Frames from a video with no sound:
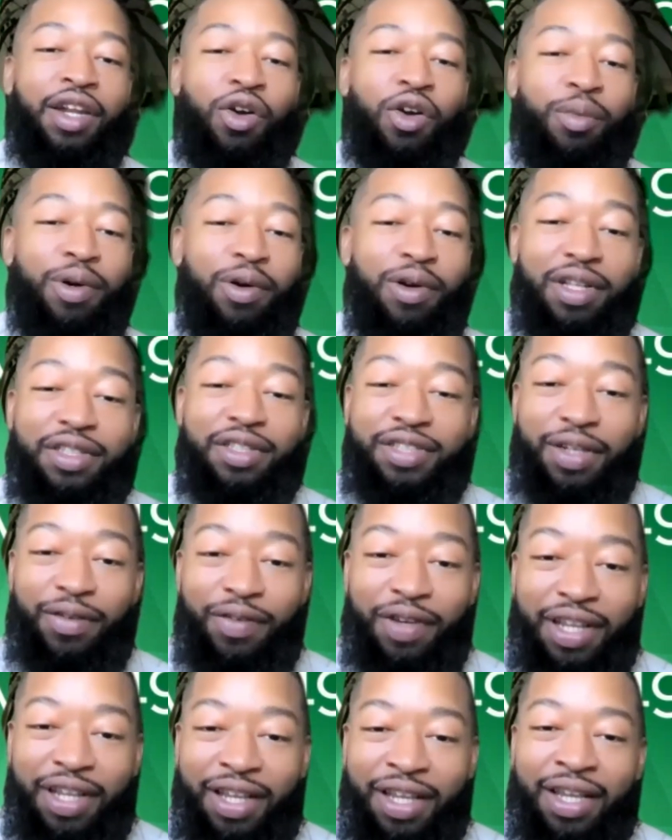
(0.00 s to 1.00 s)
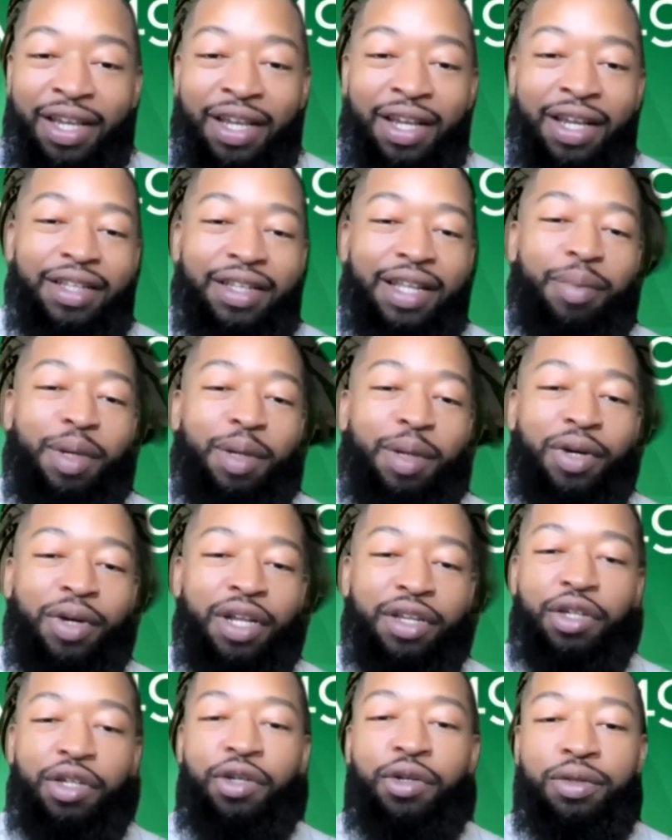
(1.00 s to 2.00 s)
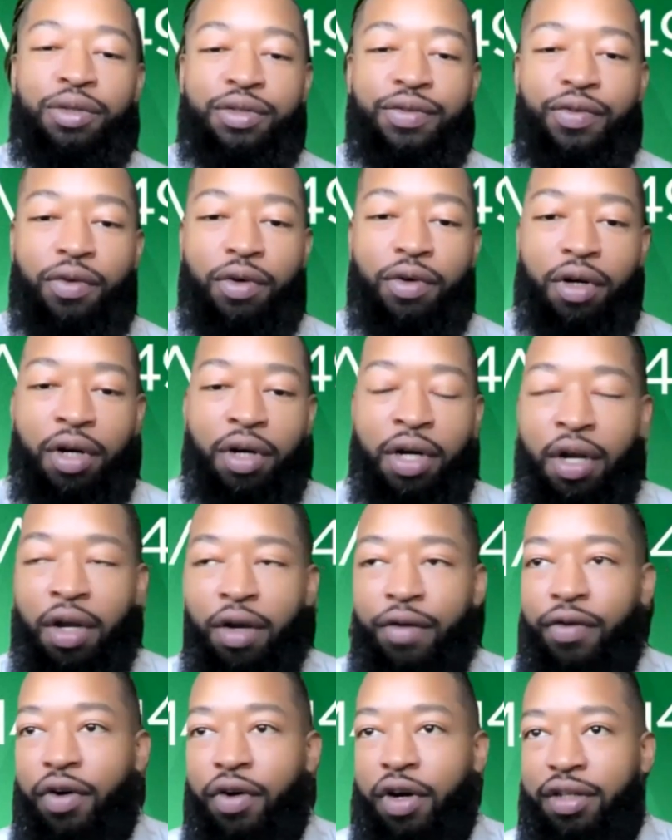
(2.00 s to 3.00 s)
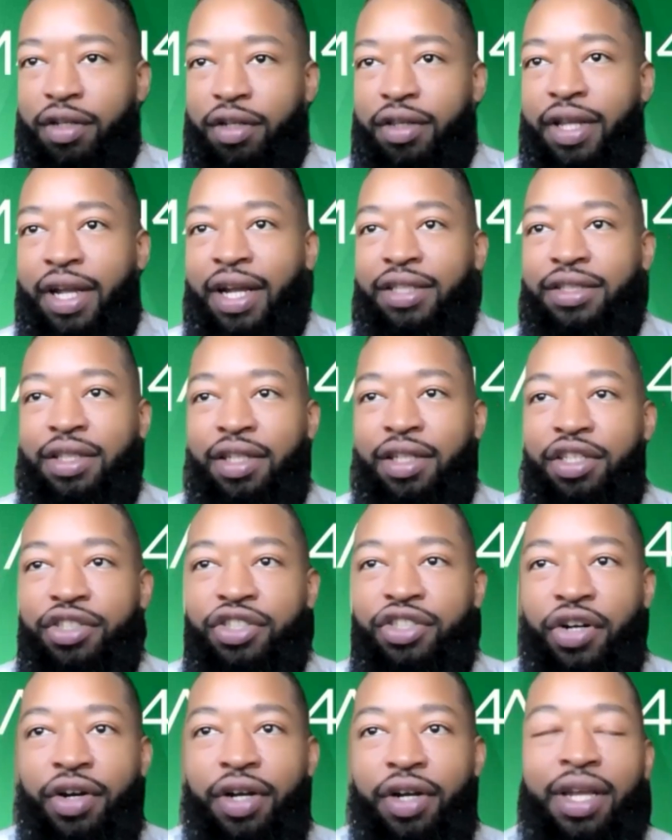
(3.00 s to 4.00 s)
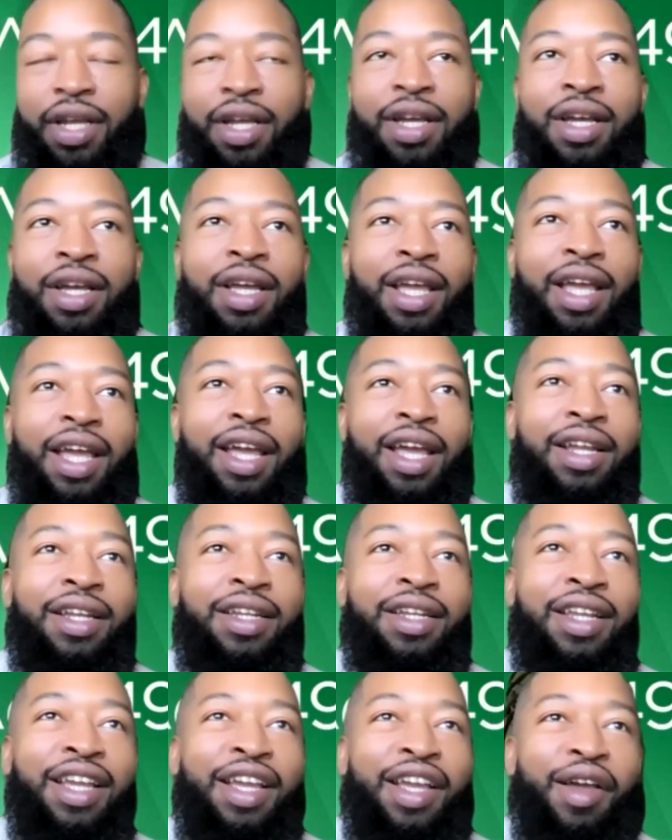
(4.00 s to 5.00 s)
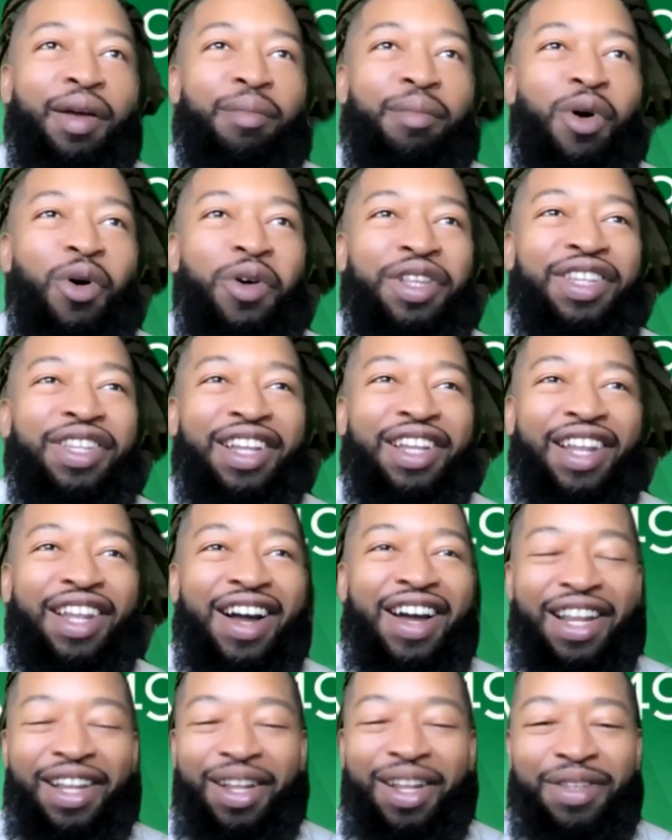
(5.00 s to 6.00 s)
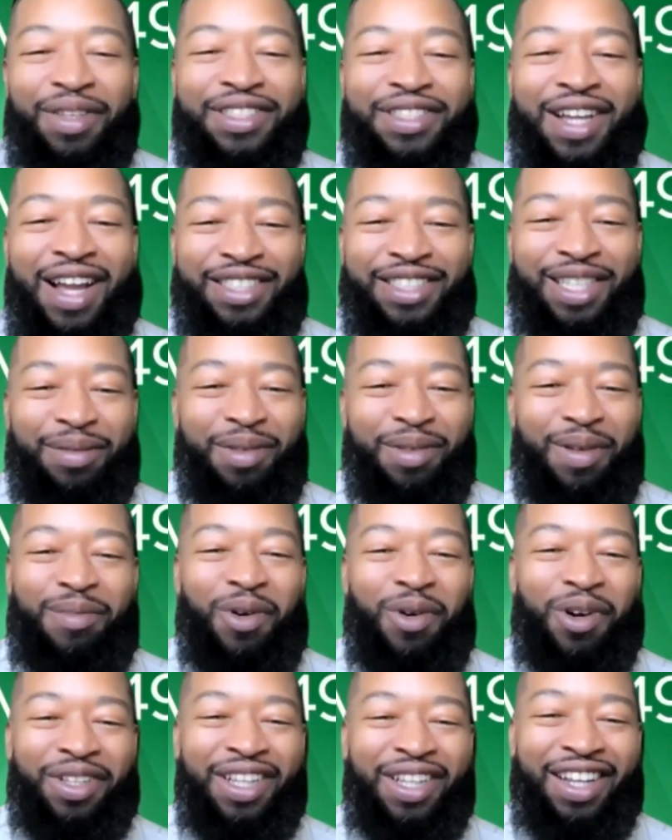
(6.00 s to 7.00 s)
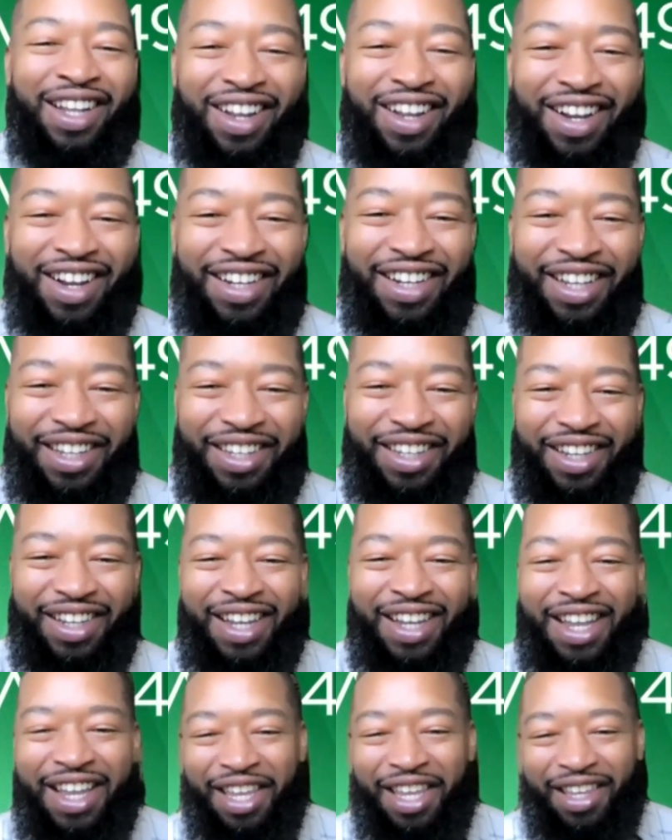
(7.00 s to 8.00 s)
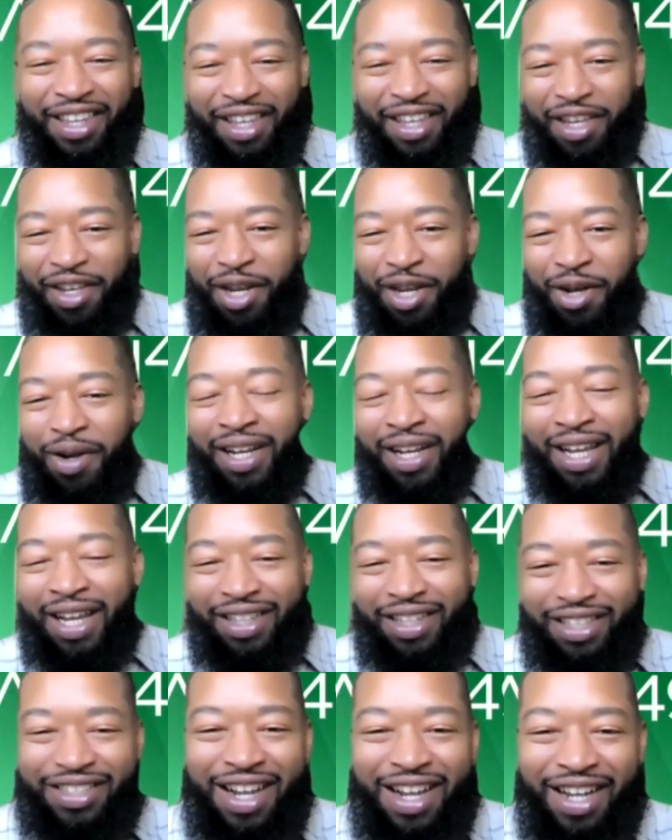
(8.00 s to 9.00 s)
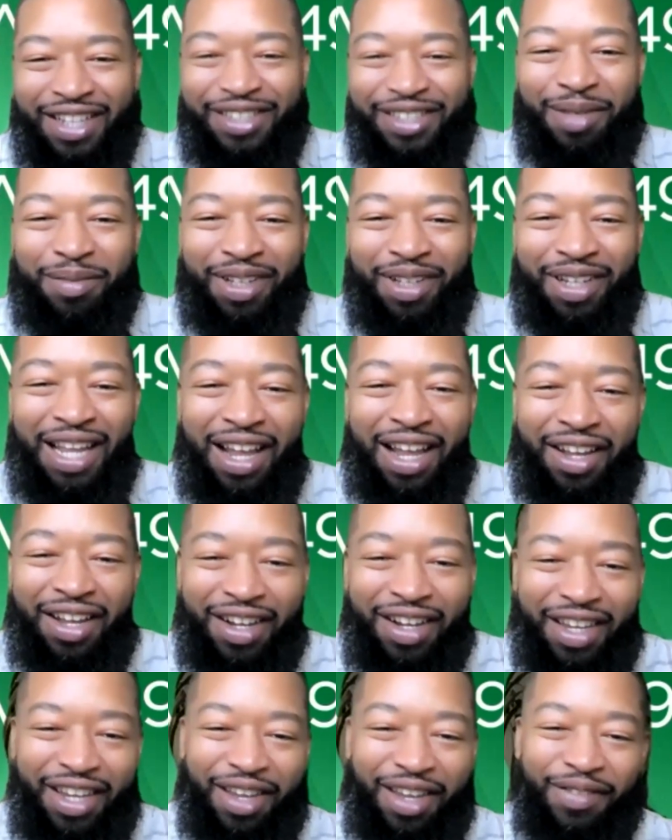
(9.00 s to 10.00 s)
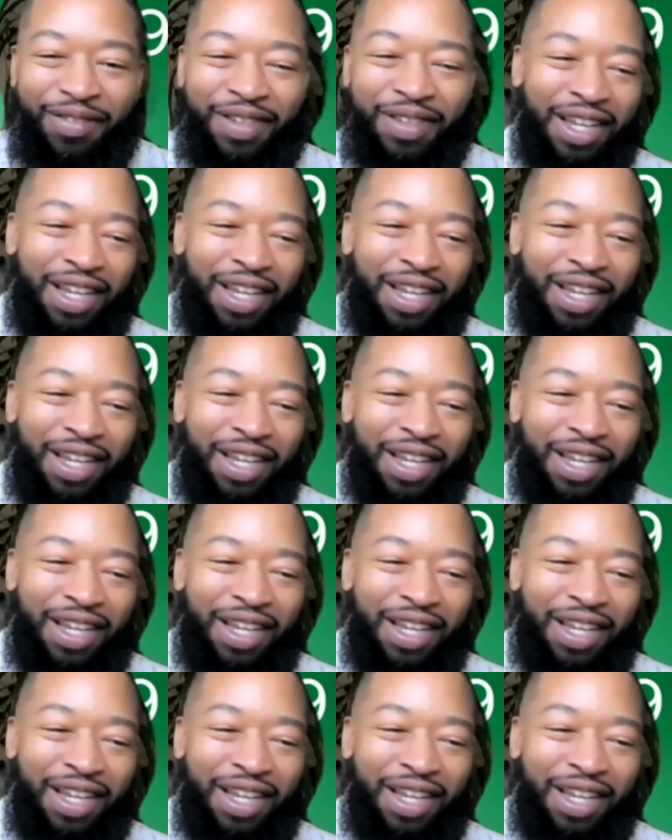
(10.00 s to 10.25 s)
productivity that people can use for other things in their journey. And mowing the lawn, I love this concept of mowing the lawn. And I like this concept a lot, Huggy, of,